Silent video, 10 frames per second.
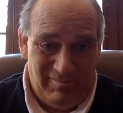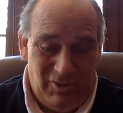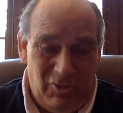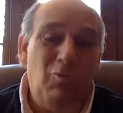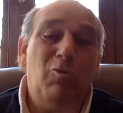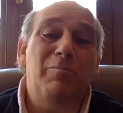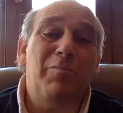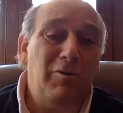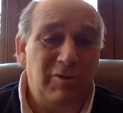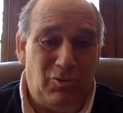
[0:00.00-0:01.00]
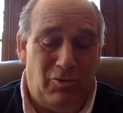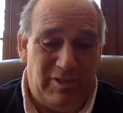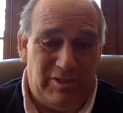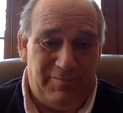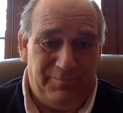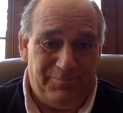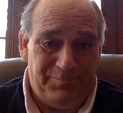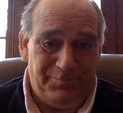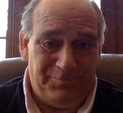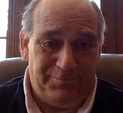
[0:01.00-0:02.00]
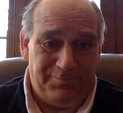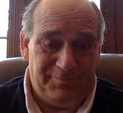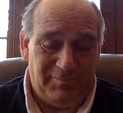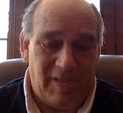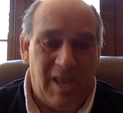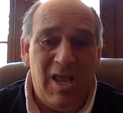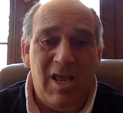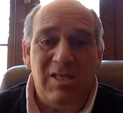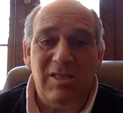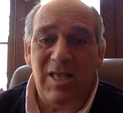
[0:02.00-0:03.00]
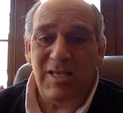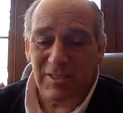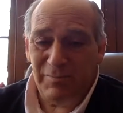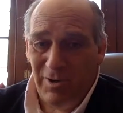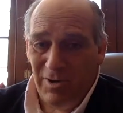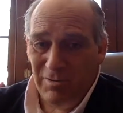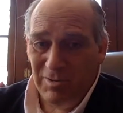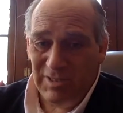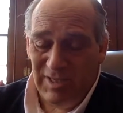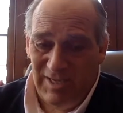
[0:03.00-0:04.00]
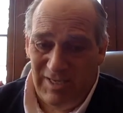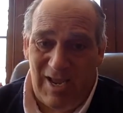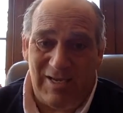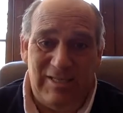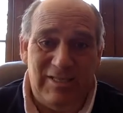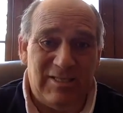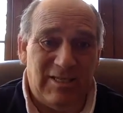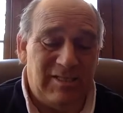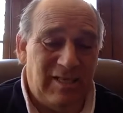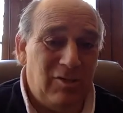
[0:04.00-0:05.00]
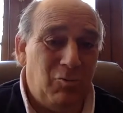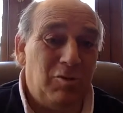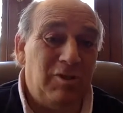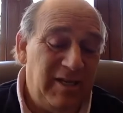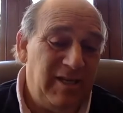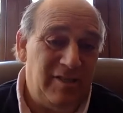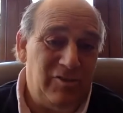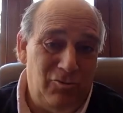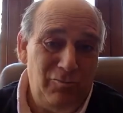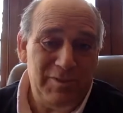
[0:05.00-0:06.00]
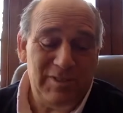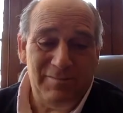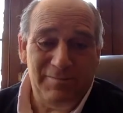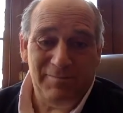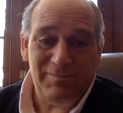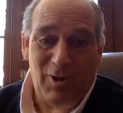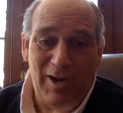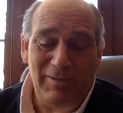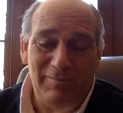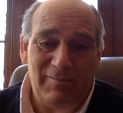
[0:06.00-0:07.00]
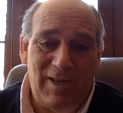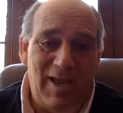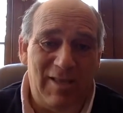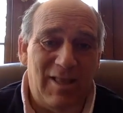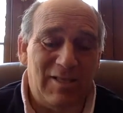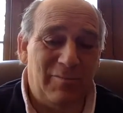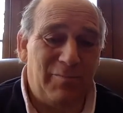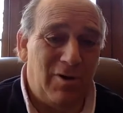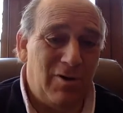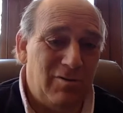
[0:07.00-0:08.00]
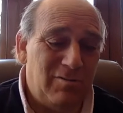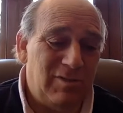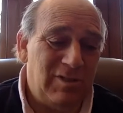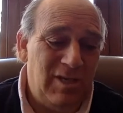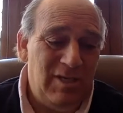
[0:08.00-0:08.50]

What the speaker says: you were in both stories. Let's suppose in 1916 you were leading the troops, right? And let's suppose,